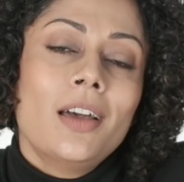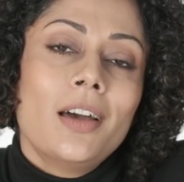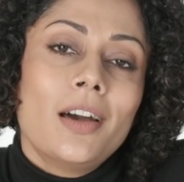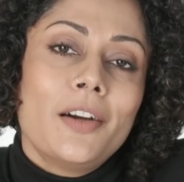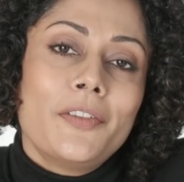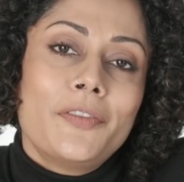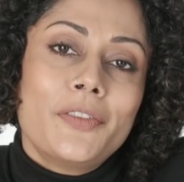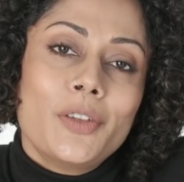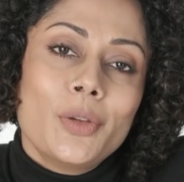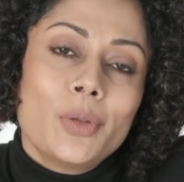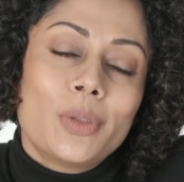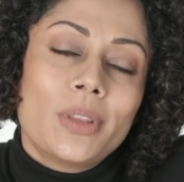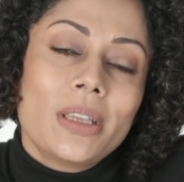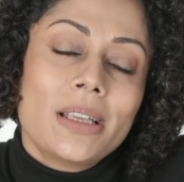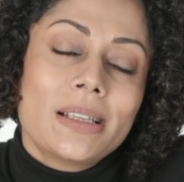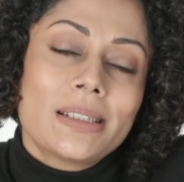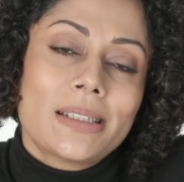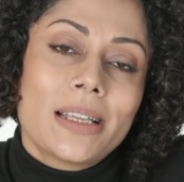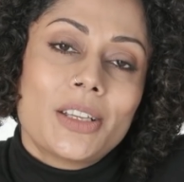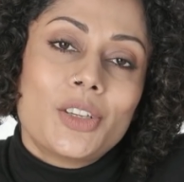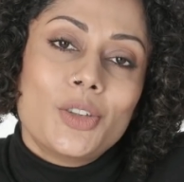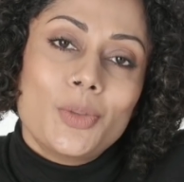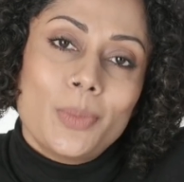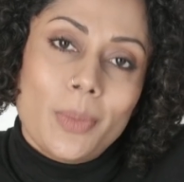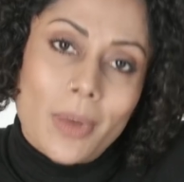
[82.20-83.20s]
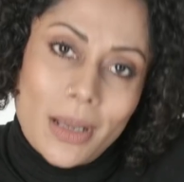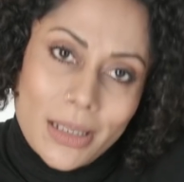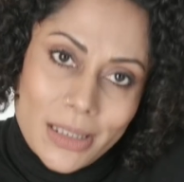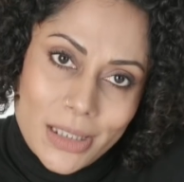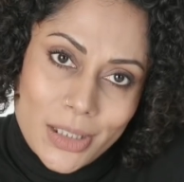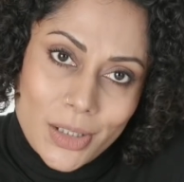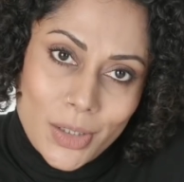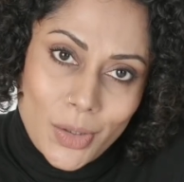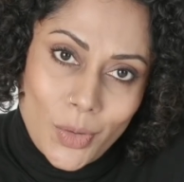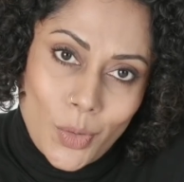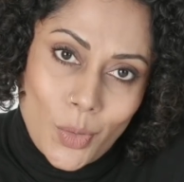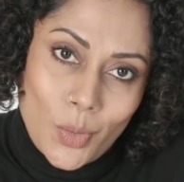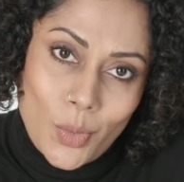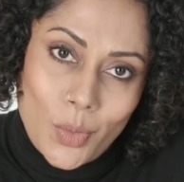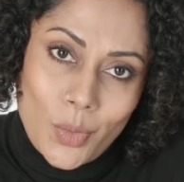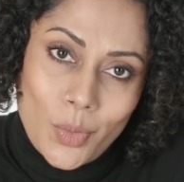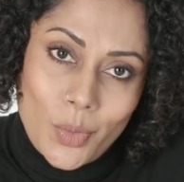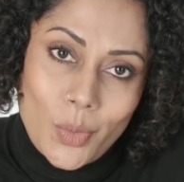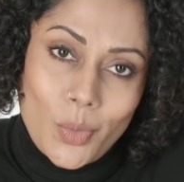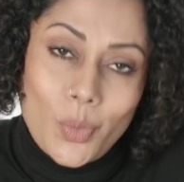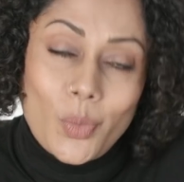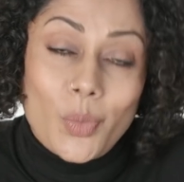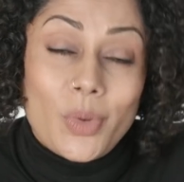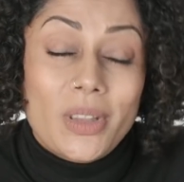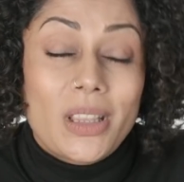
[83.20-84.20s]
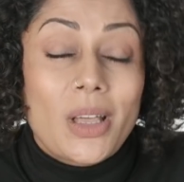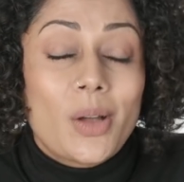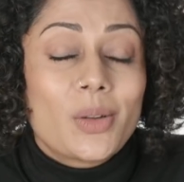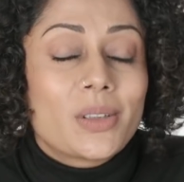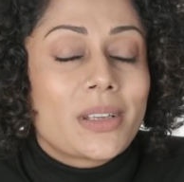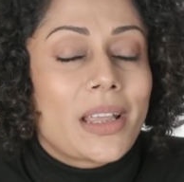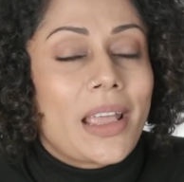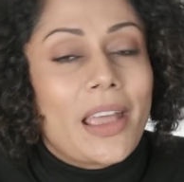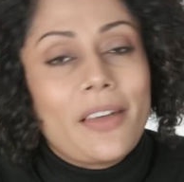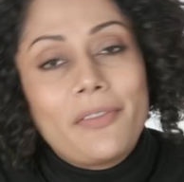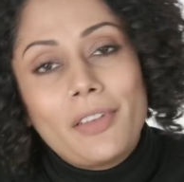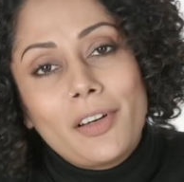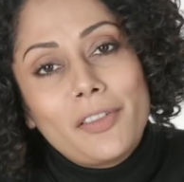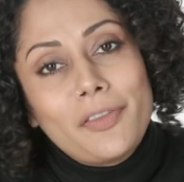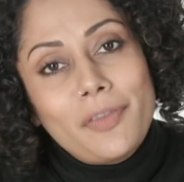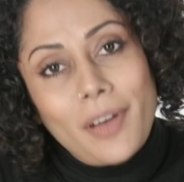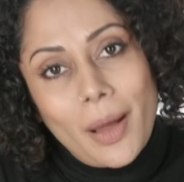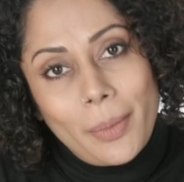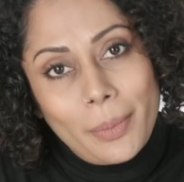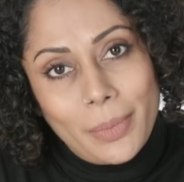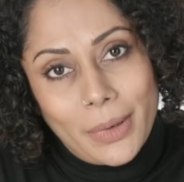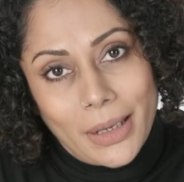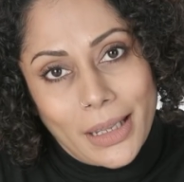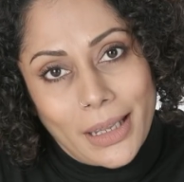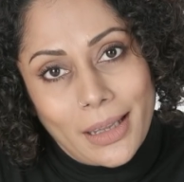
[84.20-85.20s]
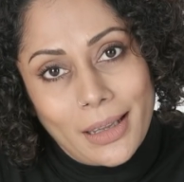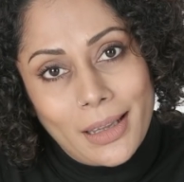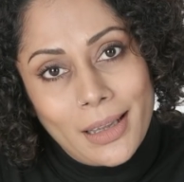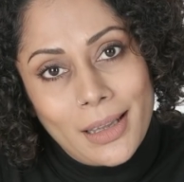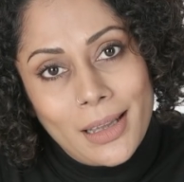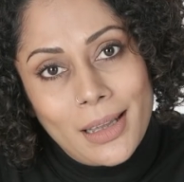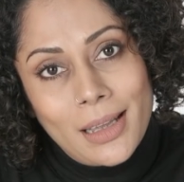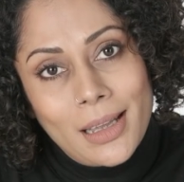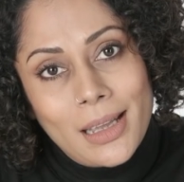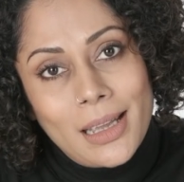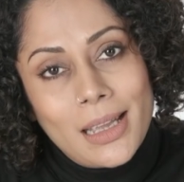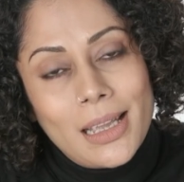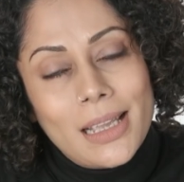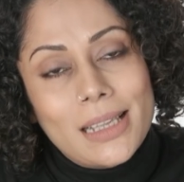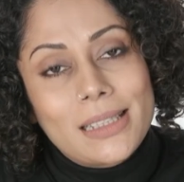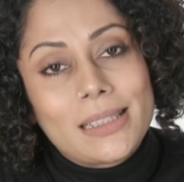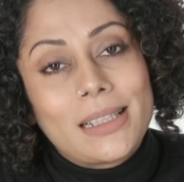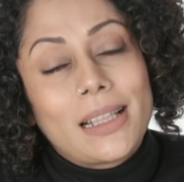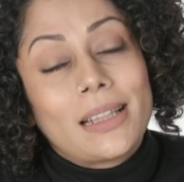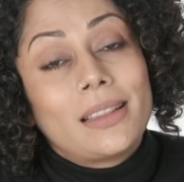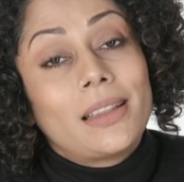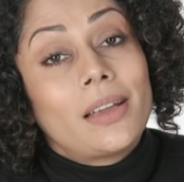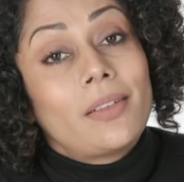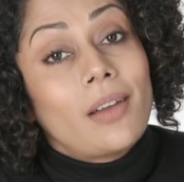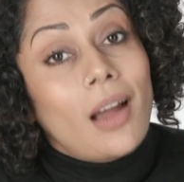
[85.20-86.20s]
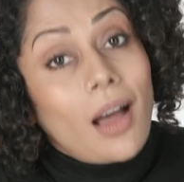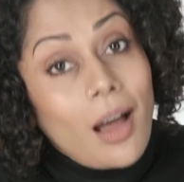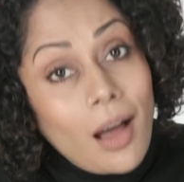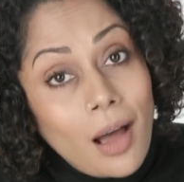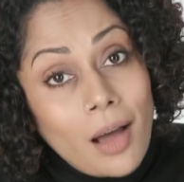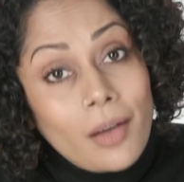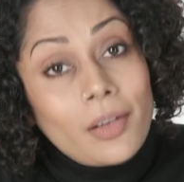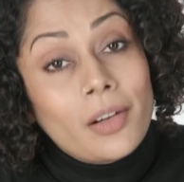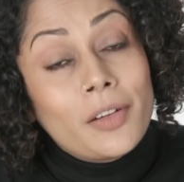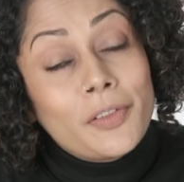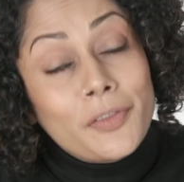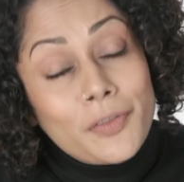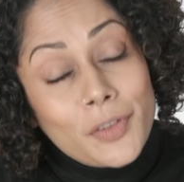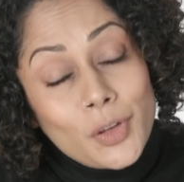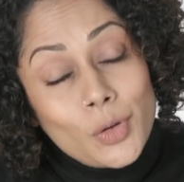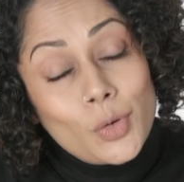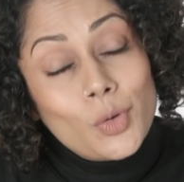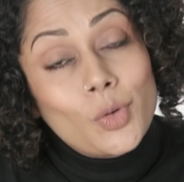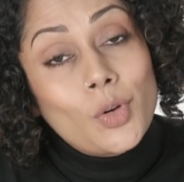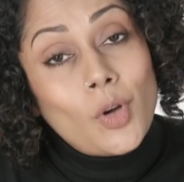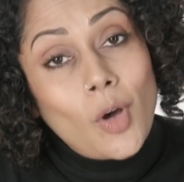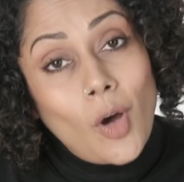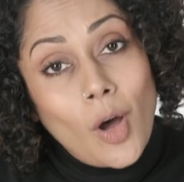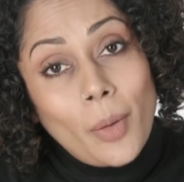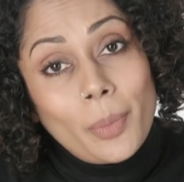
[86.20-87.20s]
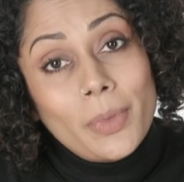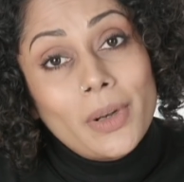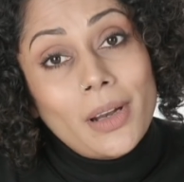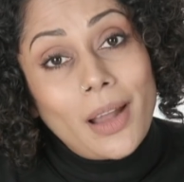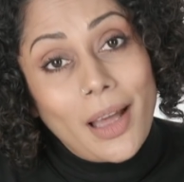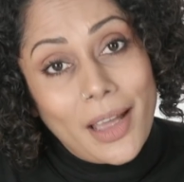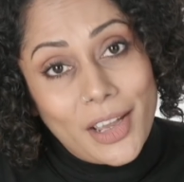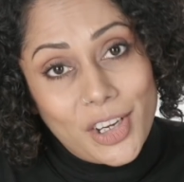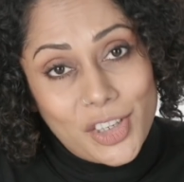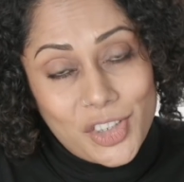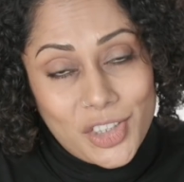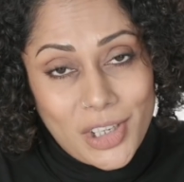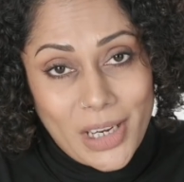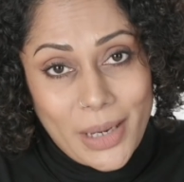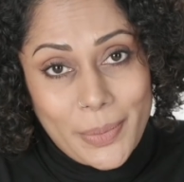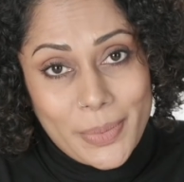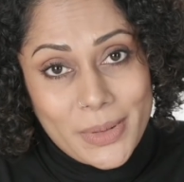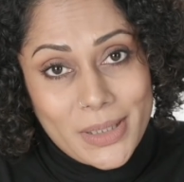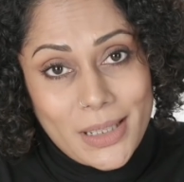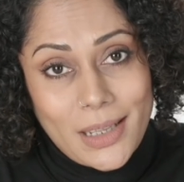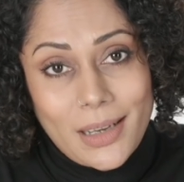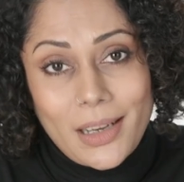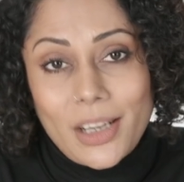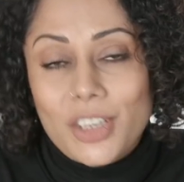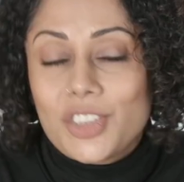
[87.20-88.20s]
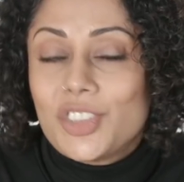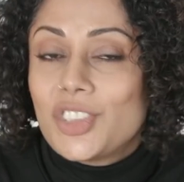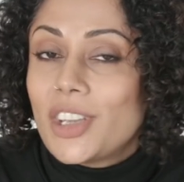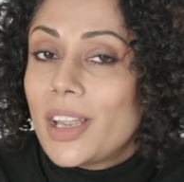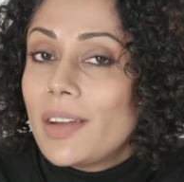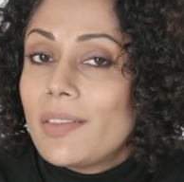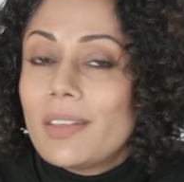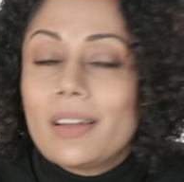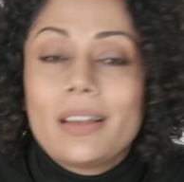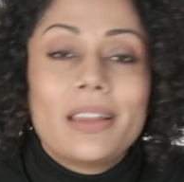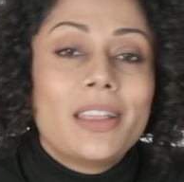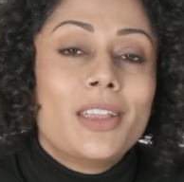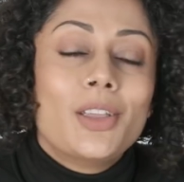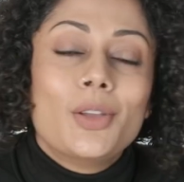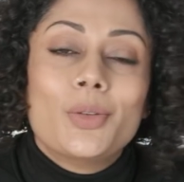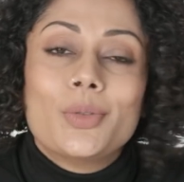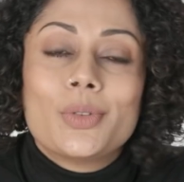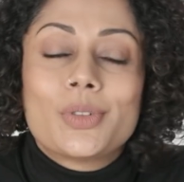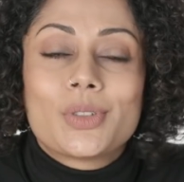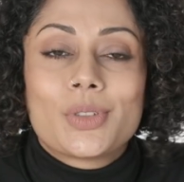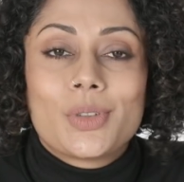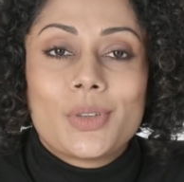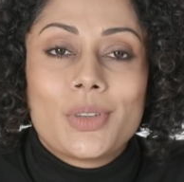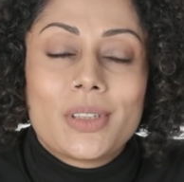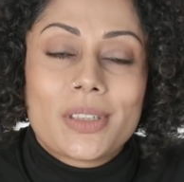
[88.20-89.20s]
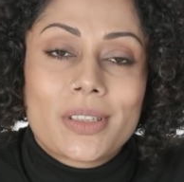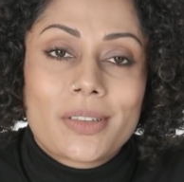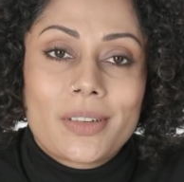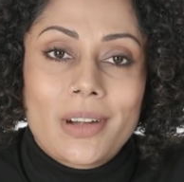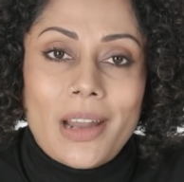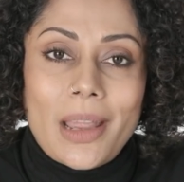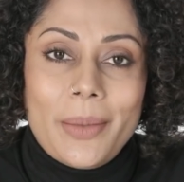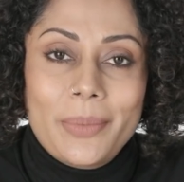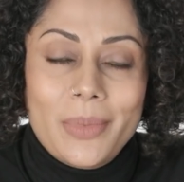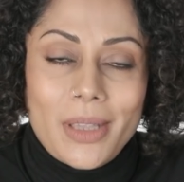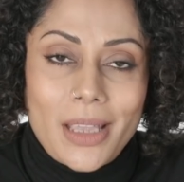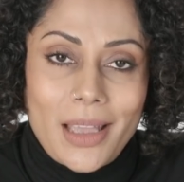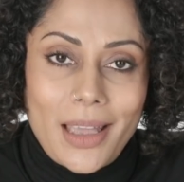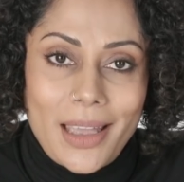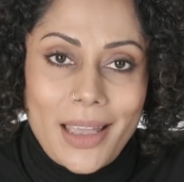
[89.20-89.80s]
A few things that you must know without ever fumbling is that there are a few common eye shapes that are generally used to describe the